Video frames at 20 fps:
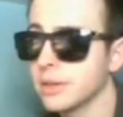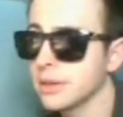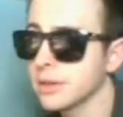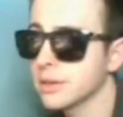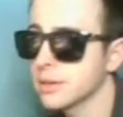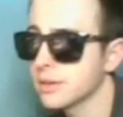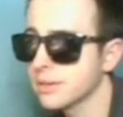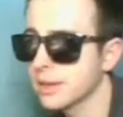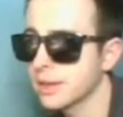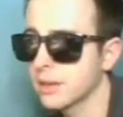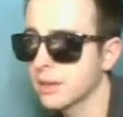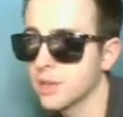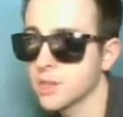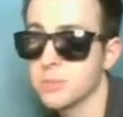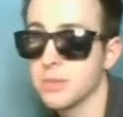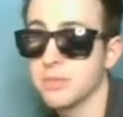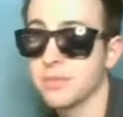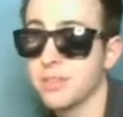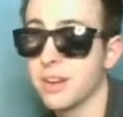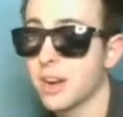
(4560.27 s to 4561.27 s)
here. It could
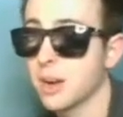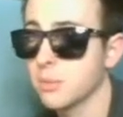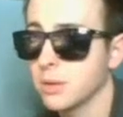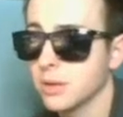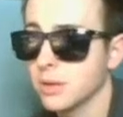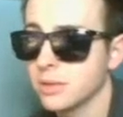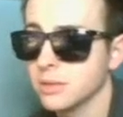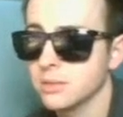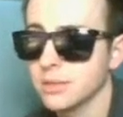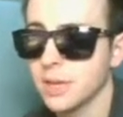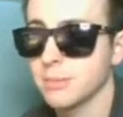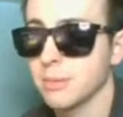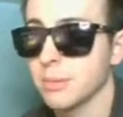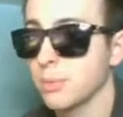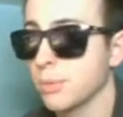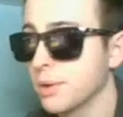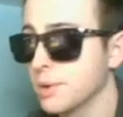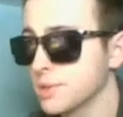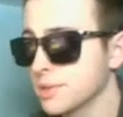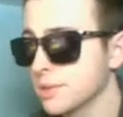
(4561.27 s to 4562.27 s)
also be Fireball. It could be
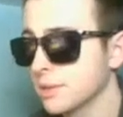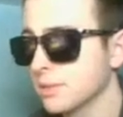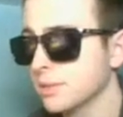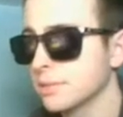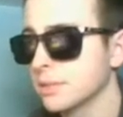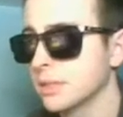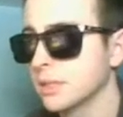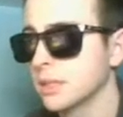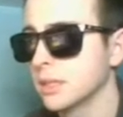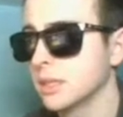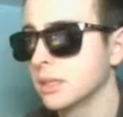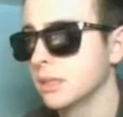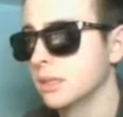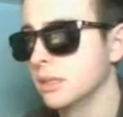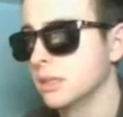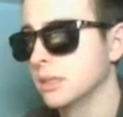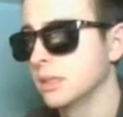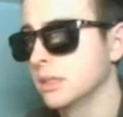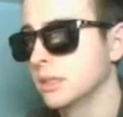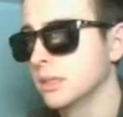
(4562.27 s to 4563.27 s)
Poison.
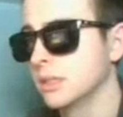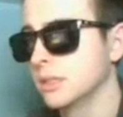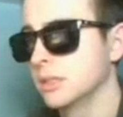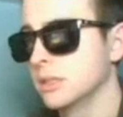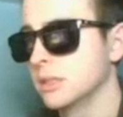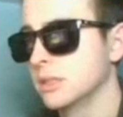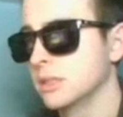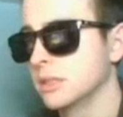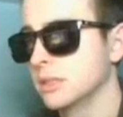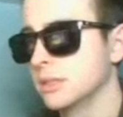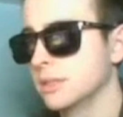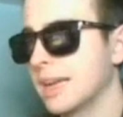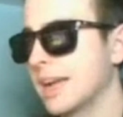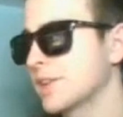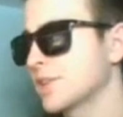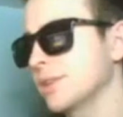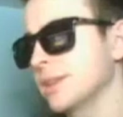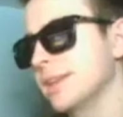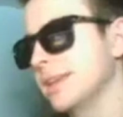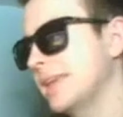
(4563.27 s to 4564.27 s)

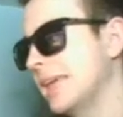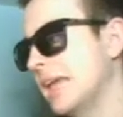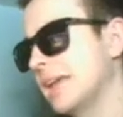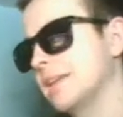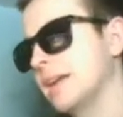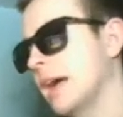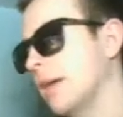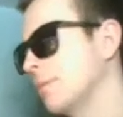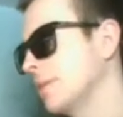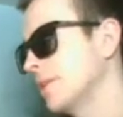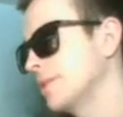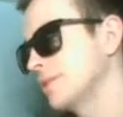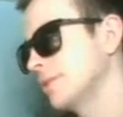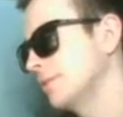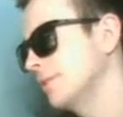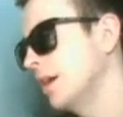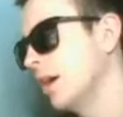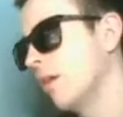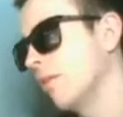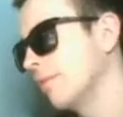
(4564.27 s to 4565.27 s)
Actually, can't, I'm gonna...
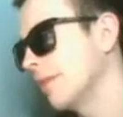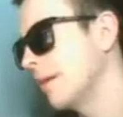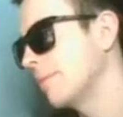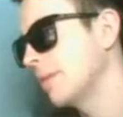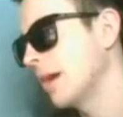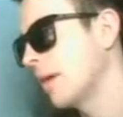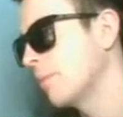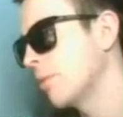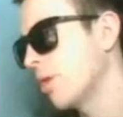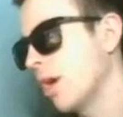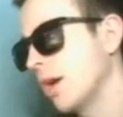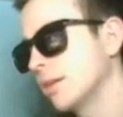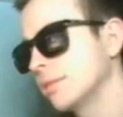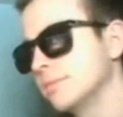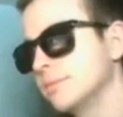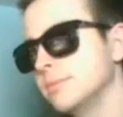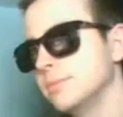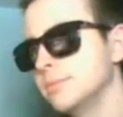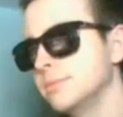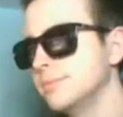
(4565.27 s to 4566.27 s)
No, I'm wrong.
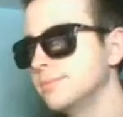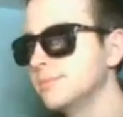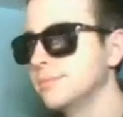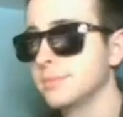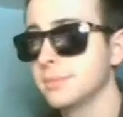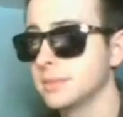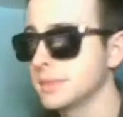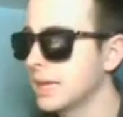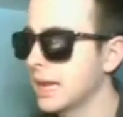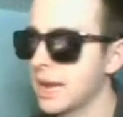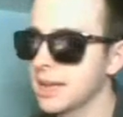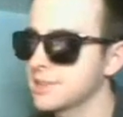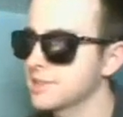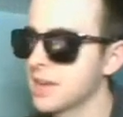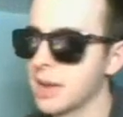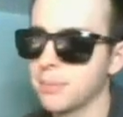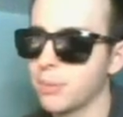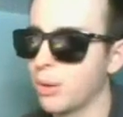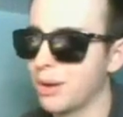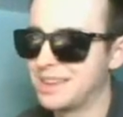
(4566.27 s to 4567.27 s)
It's
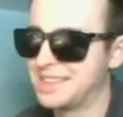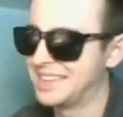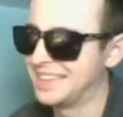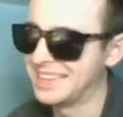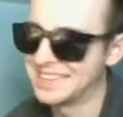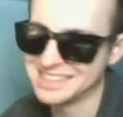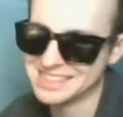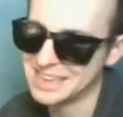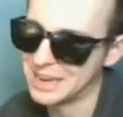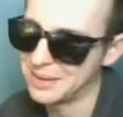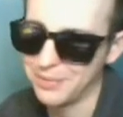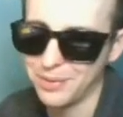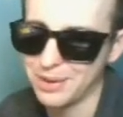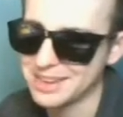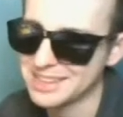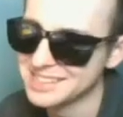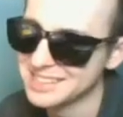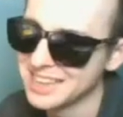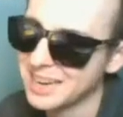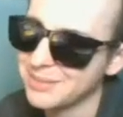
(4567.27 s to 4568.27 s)
not Poison. It's not
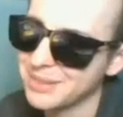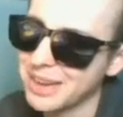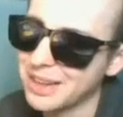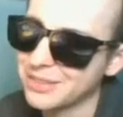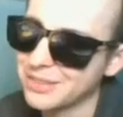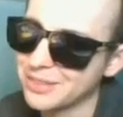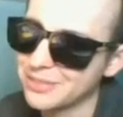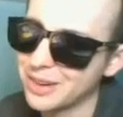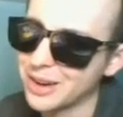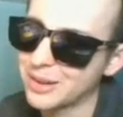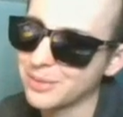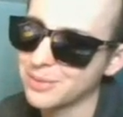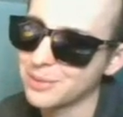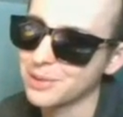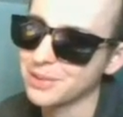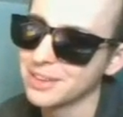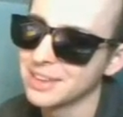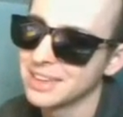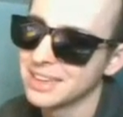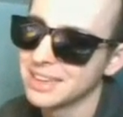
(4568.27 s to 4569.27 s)
Poison. It's gotta be either
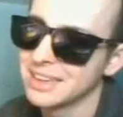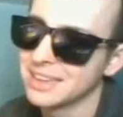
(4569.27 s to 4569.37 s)
Fireball...